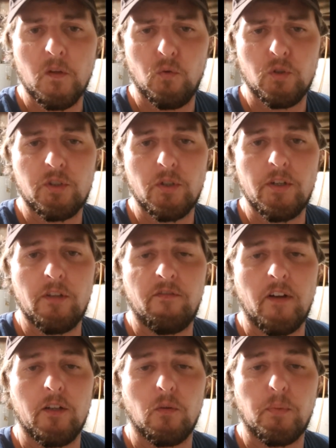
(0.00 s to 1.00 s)
we'll show you the
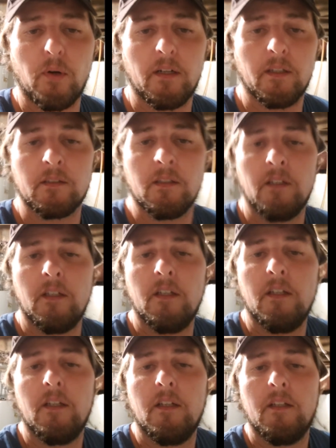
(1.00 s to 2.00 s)
final product.
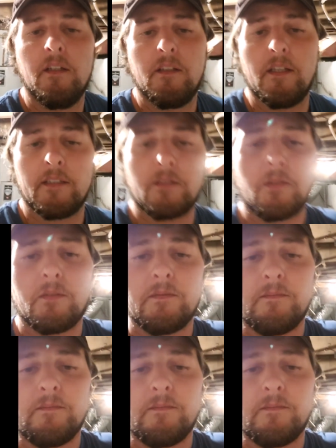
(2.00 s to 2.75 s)
Thanks.